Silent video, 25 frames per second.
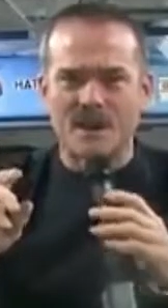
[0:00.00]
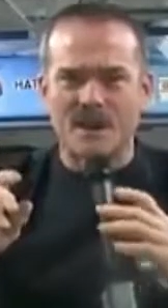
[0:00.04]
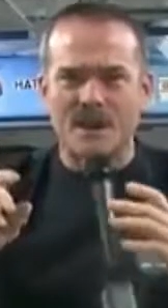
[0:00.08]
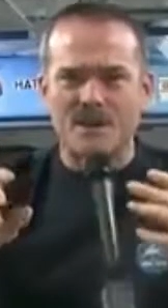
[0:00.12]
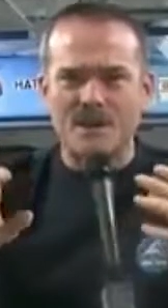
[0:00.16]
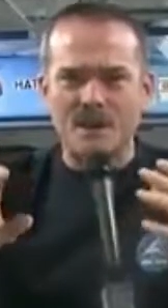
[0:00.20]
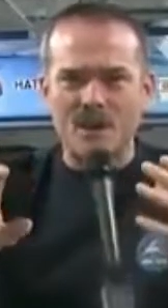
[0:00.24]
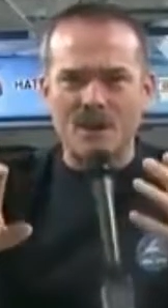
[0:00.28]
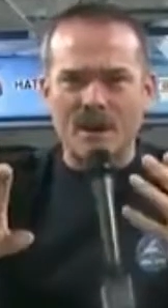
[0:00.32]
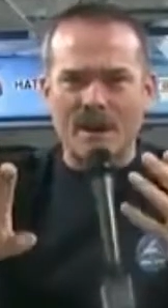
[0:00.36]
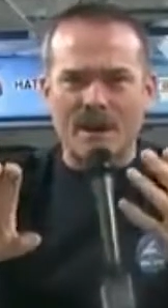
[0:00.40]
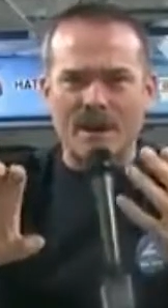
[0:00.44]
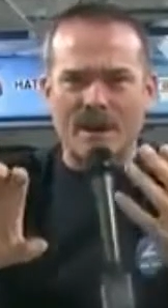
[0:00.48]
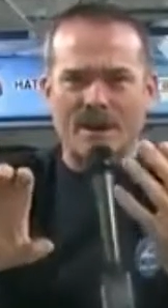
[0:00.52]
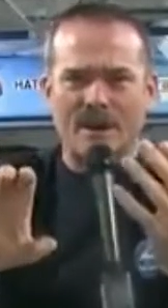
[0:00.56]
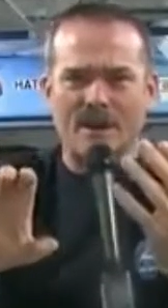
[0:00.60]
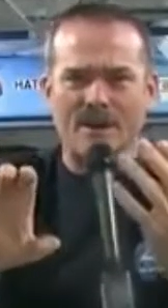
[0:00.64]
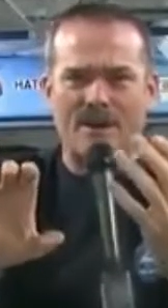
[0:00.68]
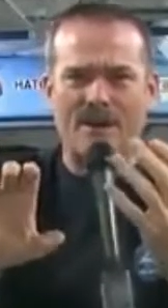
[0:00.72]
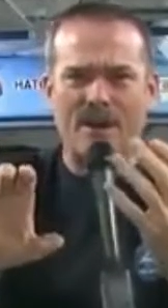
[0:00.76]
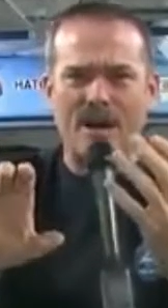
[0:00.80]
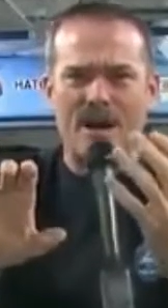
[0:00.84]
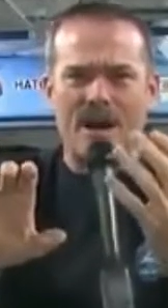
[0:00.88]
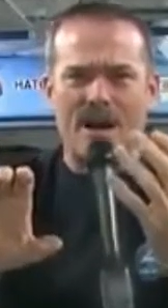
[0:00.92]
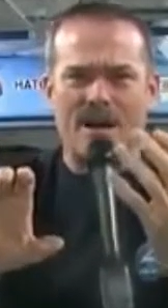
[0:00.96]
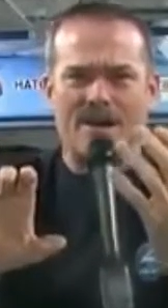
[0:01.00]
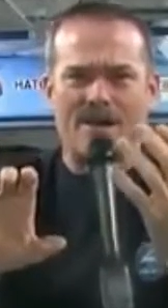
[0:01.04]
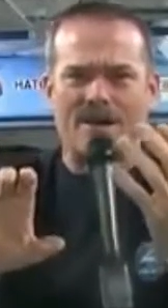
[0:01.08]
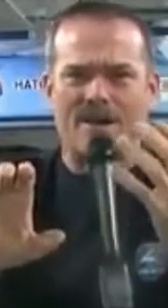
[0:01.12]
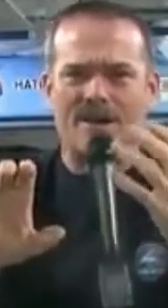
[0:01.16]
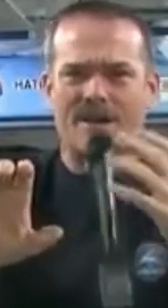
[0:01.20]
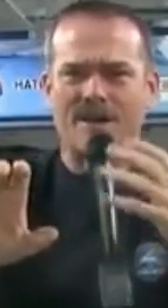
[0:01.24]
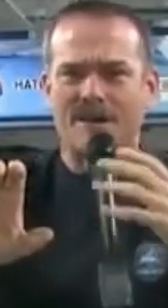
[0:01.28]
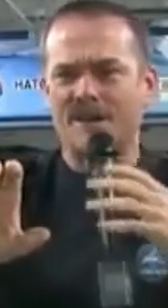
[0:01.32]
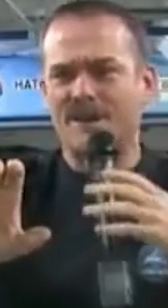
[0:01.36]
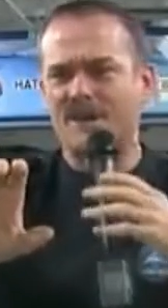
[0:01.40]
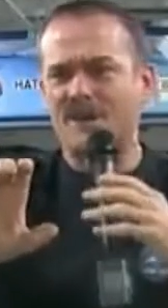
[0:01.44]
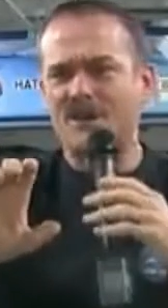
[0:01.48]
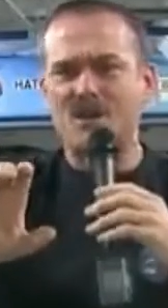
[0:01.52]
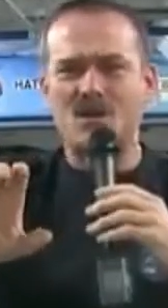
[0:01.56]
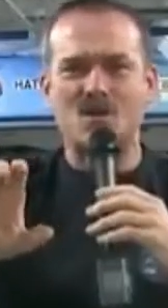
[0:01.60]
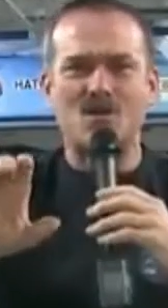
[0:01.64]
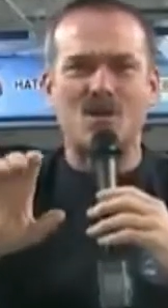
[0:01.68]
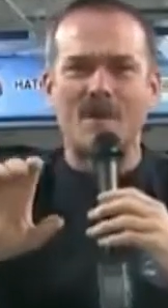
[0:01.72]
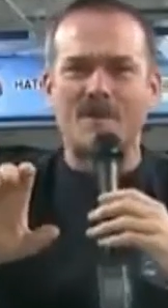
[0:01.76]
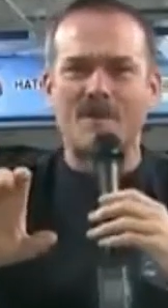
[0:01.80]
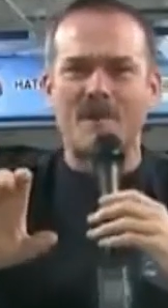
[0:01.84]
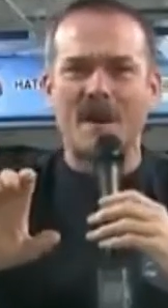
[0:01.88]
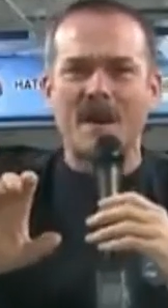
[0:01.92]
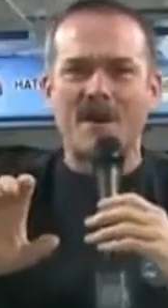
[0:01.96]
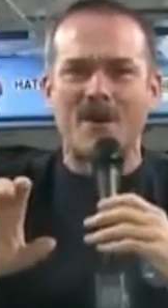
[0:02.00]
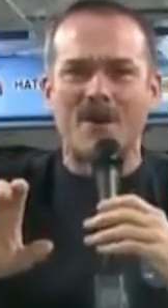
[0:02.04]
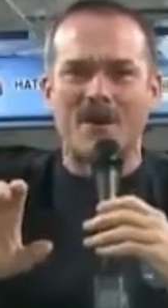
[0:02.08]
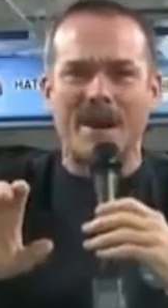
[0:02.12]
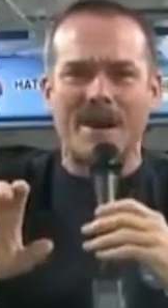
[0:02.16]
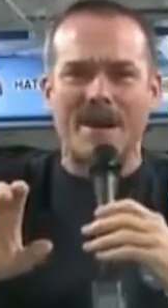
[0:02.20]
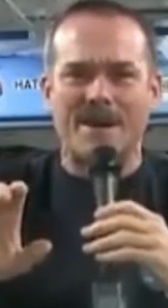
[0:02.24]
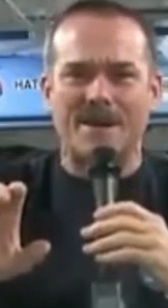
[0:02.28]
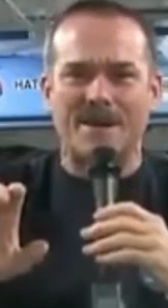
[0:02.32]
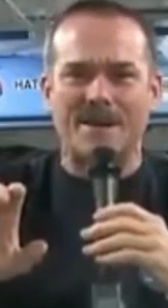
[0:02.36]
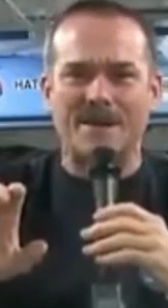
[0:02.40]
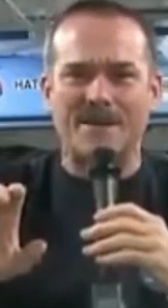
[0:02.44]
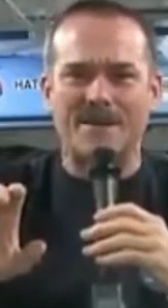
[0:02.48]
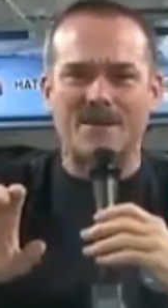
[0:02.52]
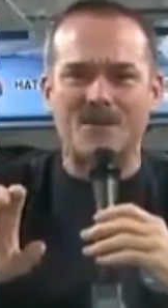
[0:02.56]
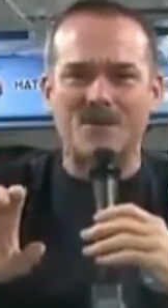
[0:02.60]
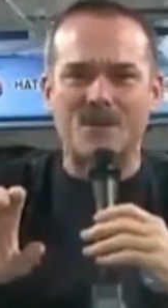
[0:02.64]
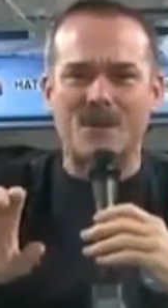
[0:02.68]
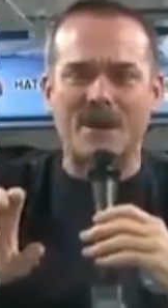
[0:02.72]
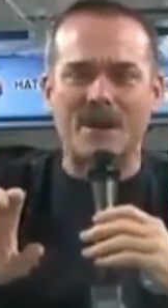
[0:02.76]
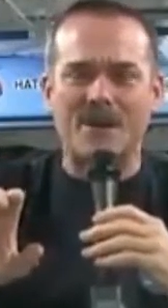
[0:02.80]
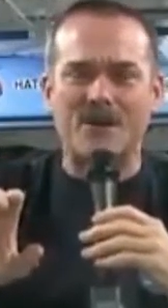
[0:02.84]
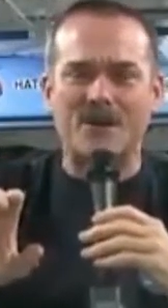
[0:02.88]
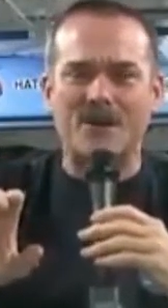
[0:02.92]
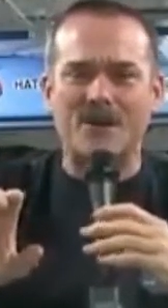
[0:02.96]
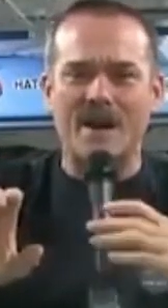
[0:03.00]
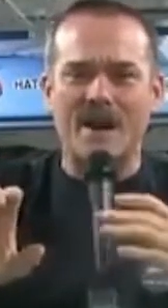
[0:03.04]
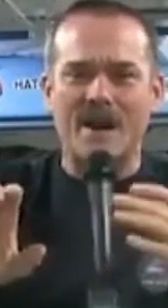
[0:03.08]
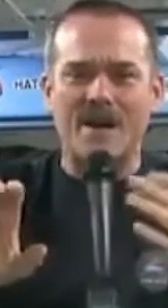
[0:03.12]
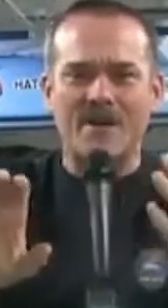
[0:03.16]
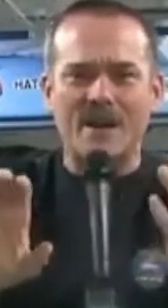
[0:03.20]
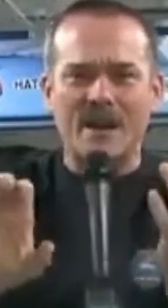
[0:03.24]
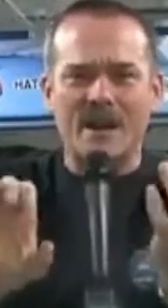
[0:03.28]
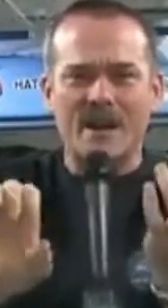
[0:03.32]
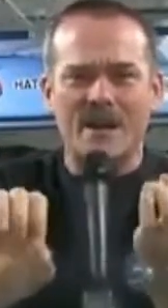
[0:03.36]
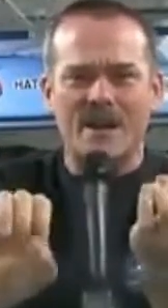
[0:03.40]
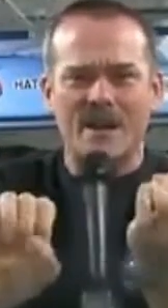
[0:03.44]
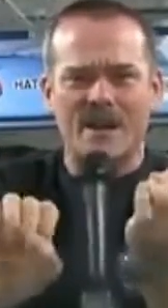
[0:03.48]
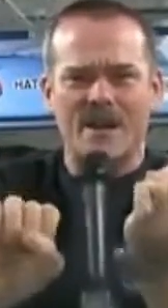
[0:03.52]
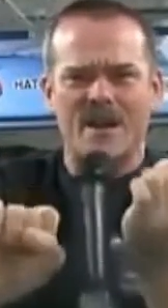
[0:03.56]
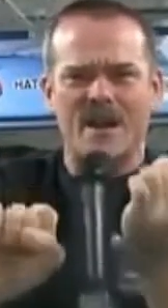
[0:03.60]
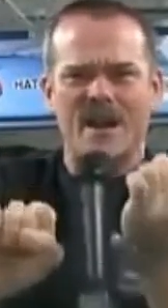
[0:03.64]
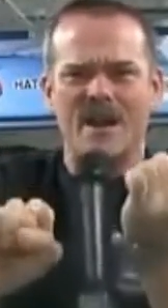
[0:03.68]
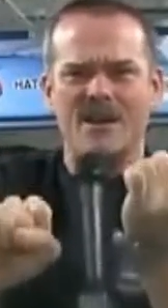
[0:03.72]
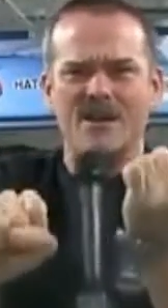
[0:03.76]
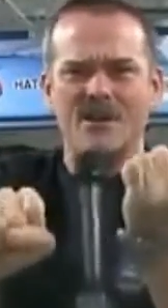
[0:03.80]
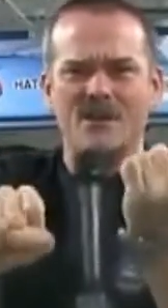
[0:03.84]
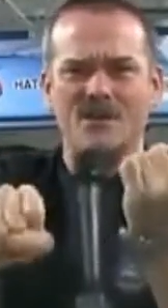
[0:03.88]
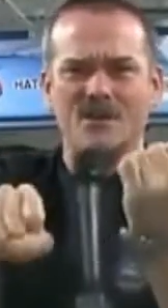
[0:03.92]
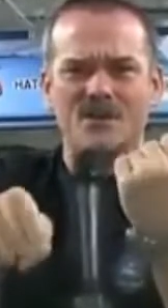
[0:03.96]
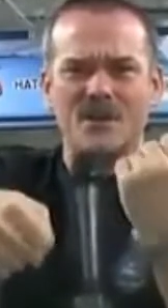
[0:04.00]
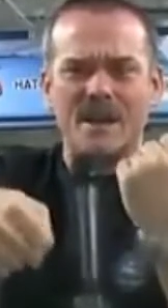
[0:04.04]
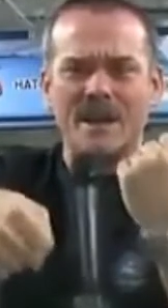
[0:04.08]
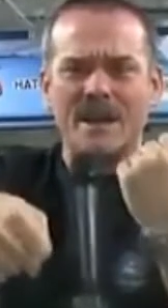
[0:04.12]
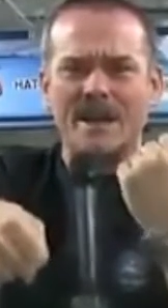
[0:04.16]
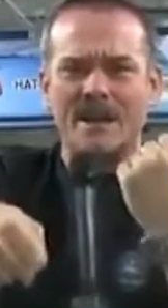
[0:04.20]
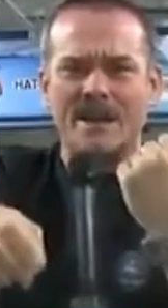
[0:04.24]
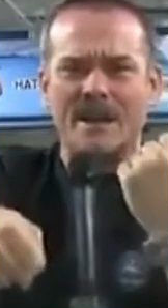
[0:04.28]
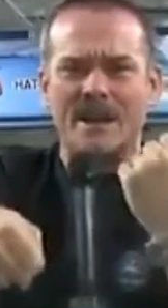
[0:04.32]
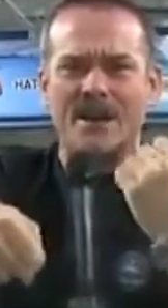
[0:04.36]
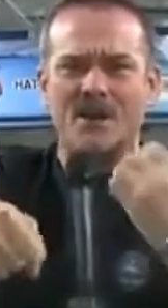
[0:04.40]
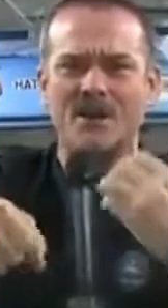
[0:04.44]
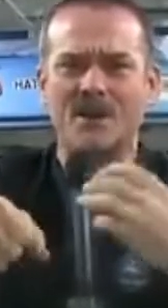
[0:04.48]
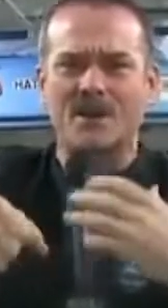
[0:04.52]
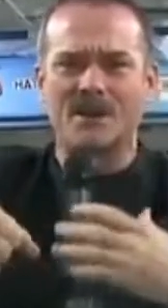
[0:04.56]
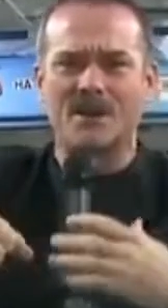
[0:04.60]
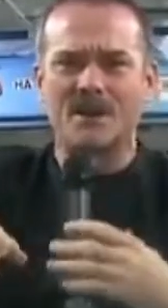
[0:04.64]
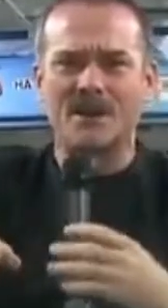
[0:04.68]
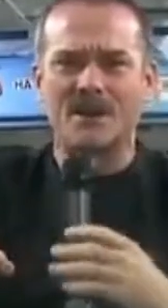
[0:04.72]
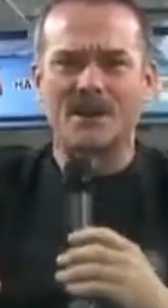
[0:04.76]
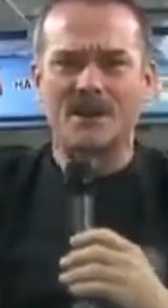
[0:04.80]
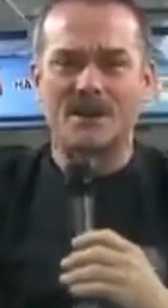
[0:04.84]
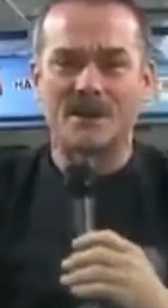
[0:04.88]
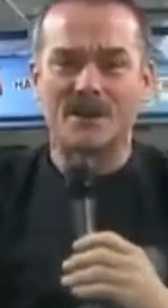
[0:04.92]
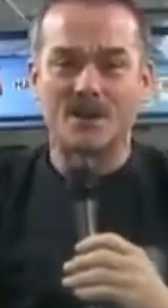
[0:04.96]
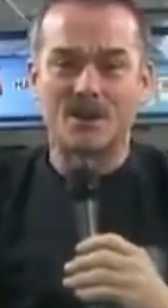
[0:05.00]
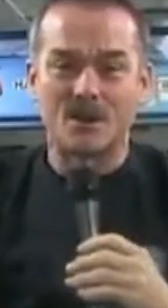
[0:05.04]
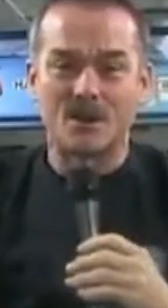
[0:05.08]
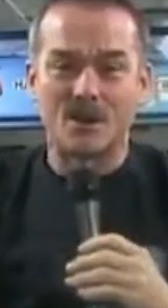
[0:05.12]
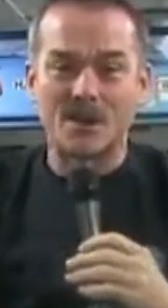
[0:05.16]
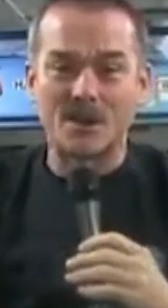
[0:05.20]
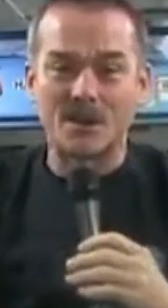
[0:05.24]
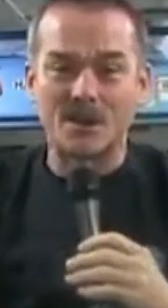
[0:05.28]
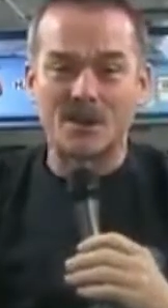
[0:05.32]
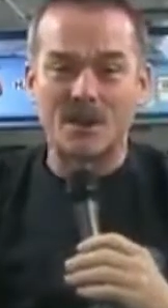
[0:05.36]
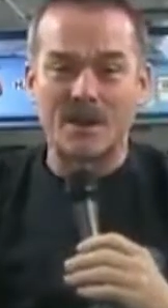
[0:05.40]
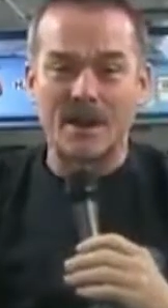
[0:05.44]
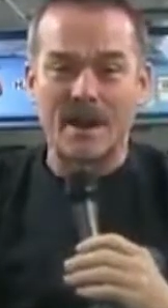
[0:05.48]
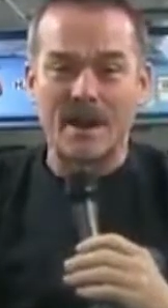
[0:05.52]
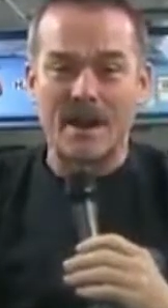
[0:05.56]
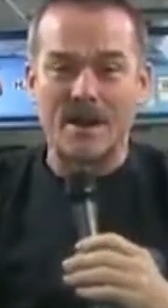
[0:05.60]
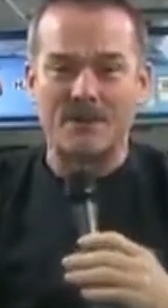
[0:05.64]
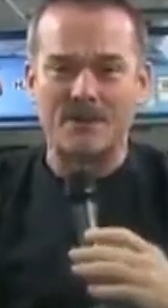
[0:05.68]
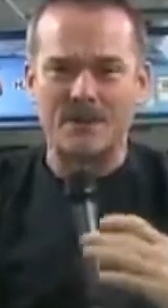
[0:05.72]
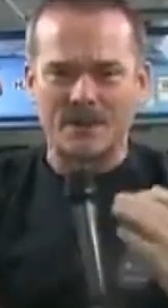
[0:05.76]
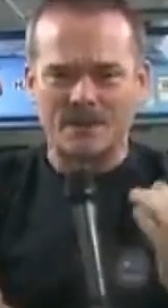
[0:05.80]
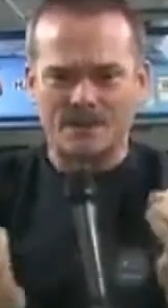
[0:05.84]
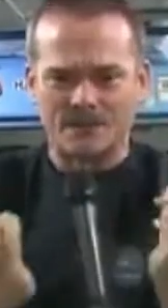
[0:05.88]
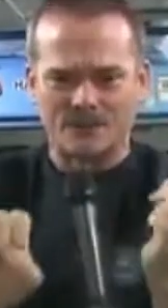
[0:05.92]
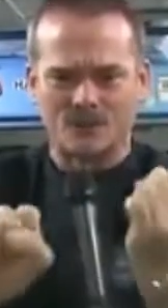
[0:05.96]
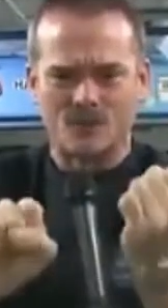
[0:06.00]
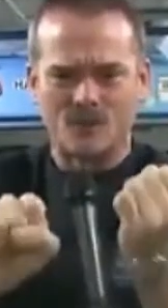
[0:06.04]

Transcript: if you get a cloth dripping wet without gravity and you wring it out, what's going to happen?